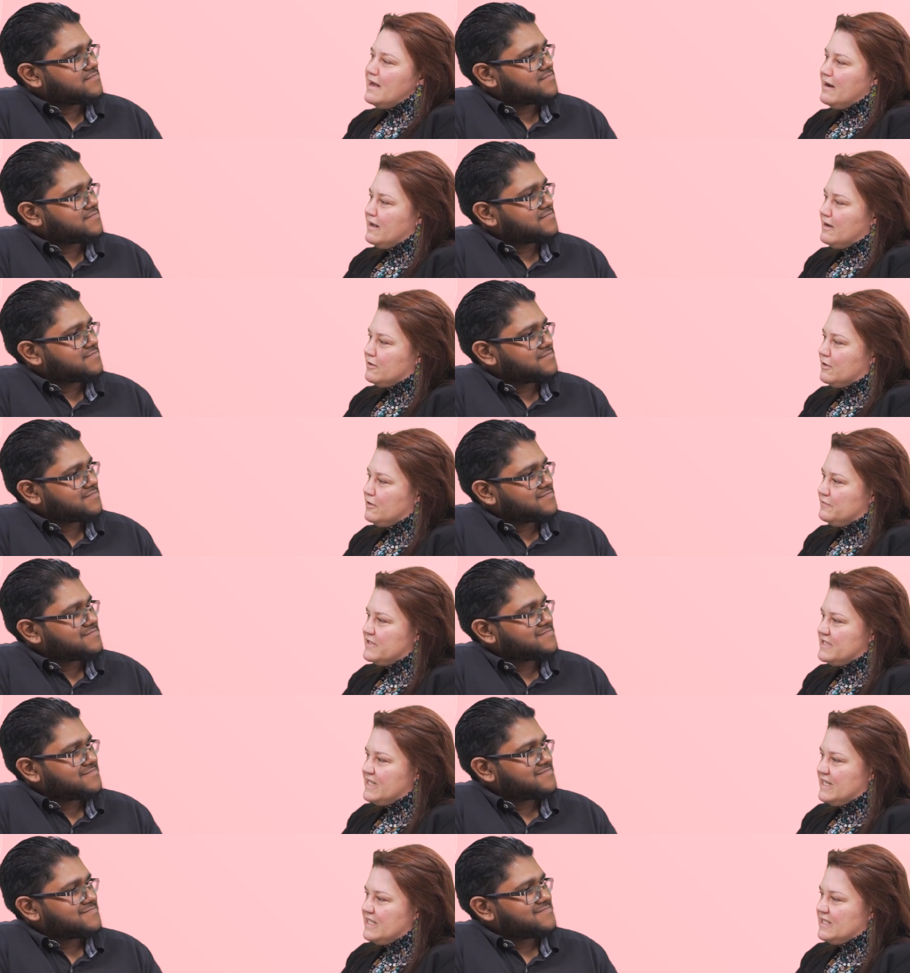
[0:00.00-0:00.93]
Speaker 1: out our
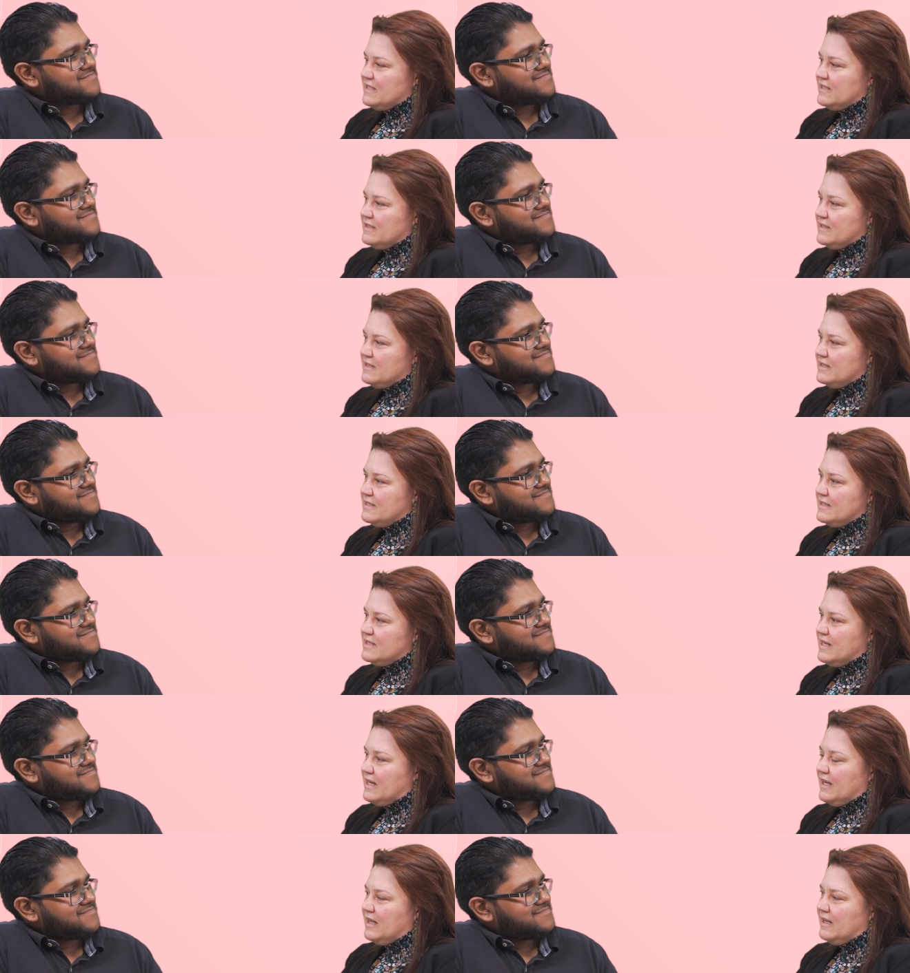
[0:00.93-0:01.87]
conversation
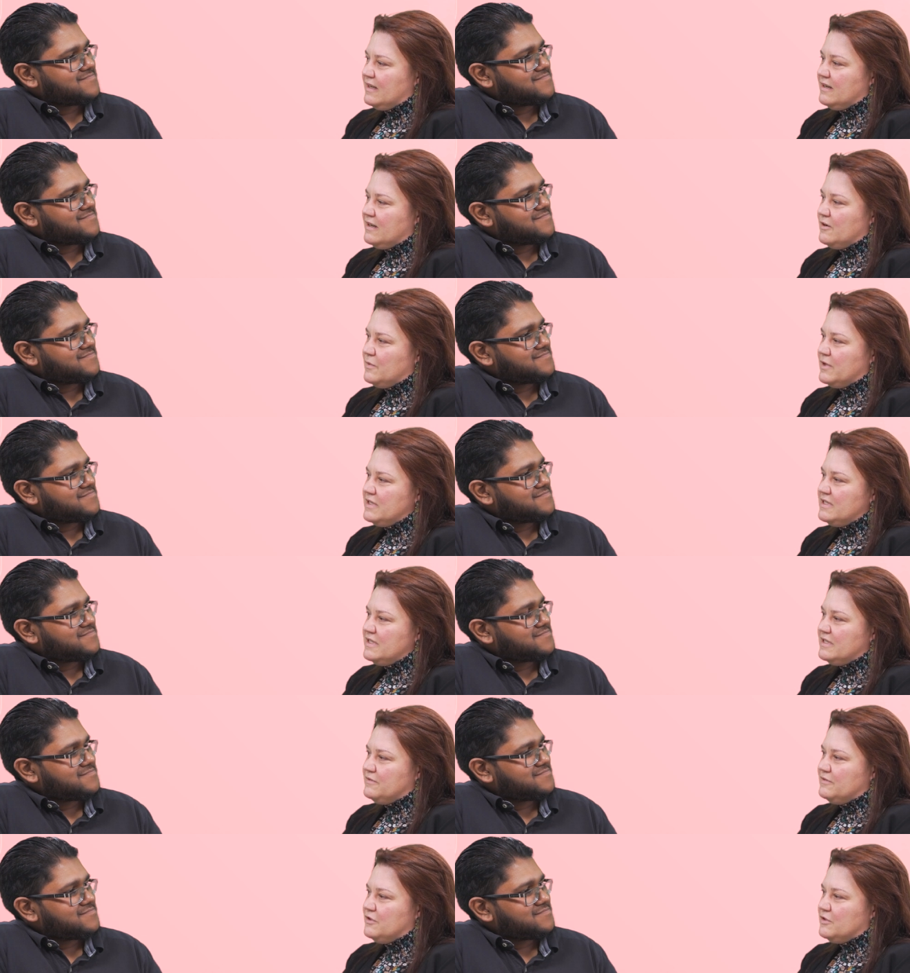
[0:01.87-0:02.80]
today, I wondered
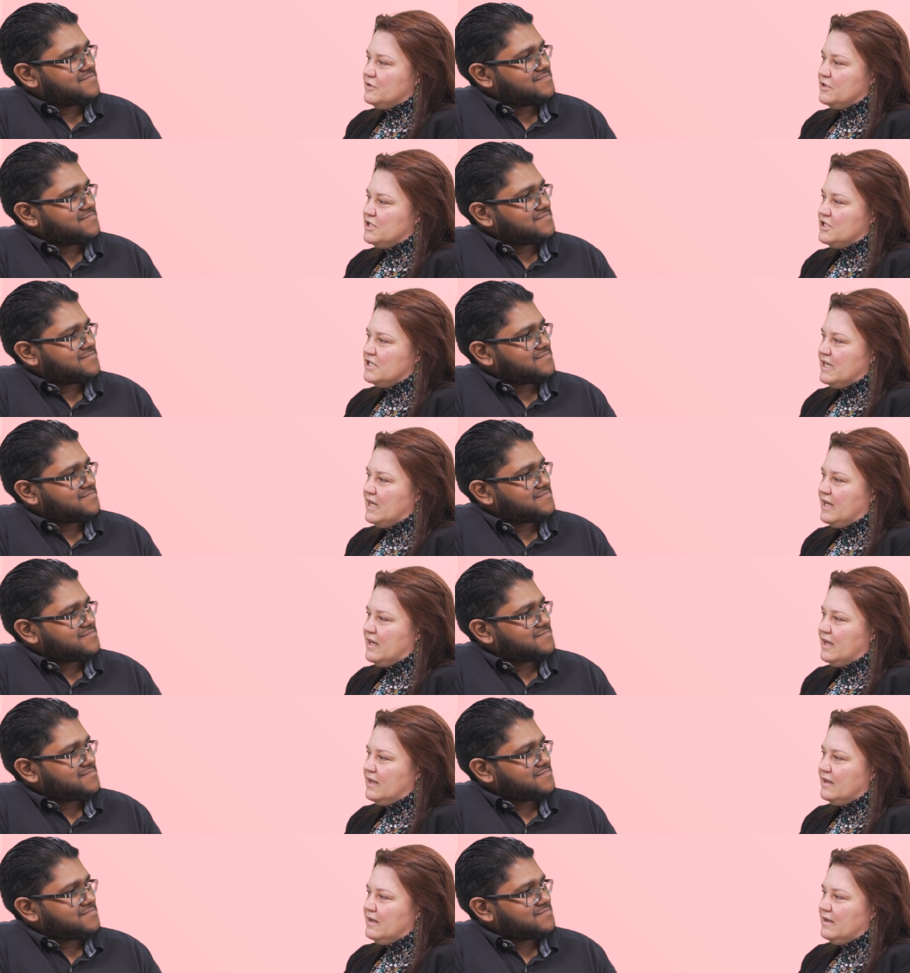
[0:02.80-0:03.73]
if you could
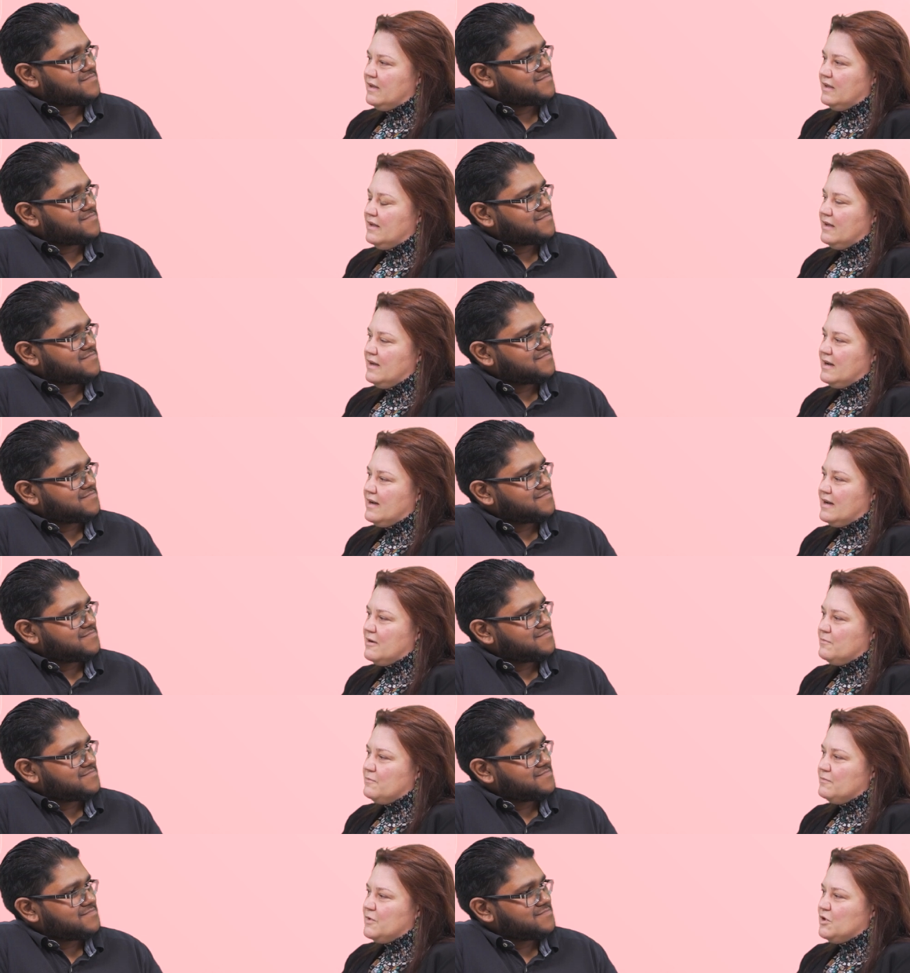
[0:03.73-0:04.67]
share
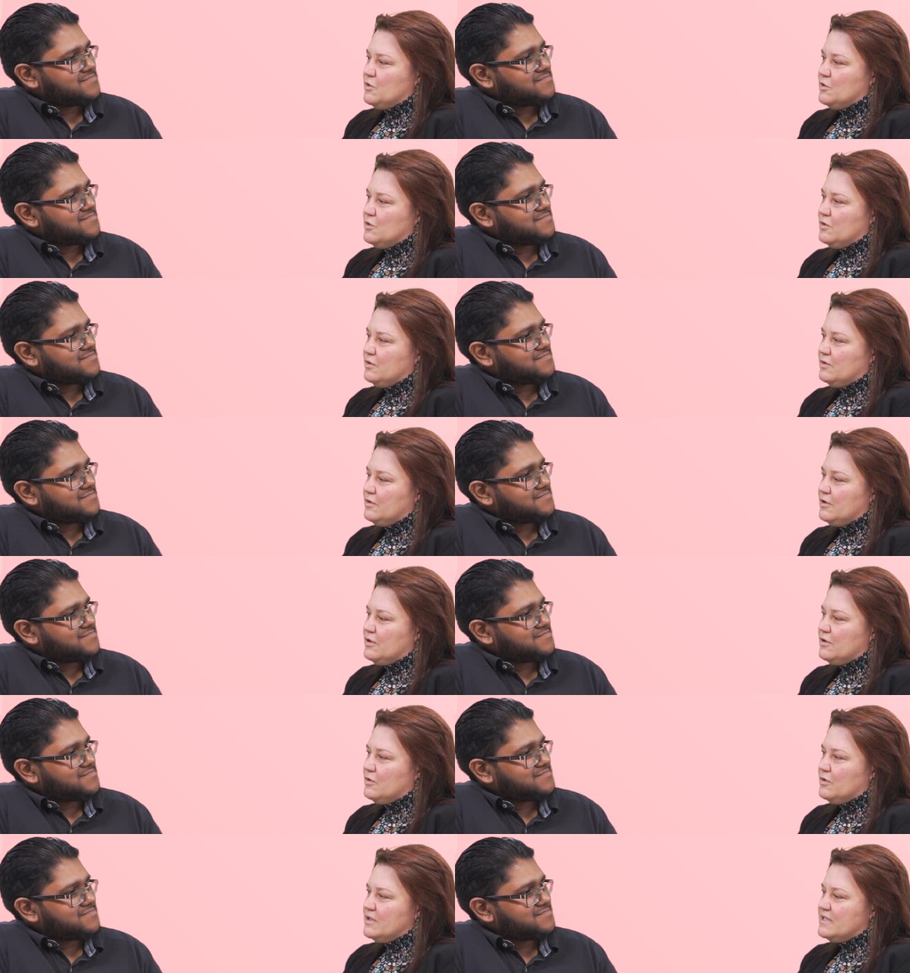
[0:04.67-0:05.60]
um, your
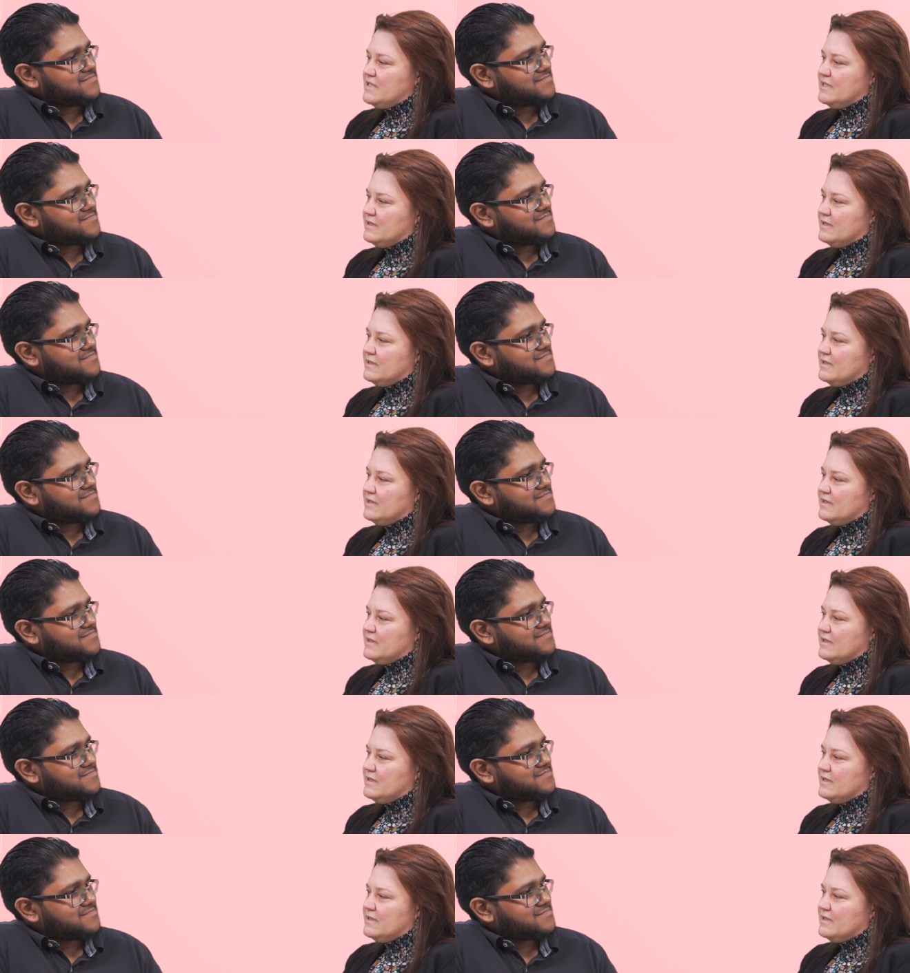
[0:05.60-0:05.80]
thoughts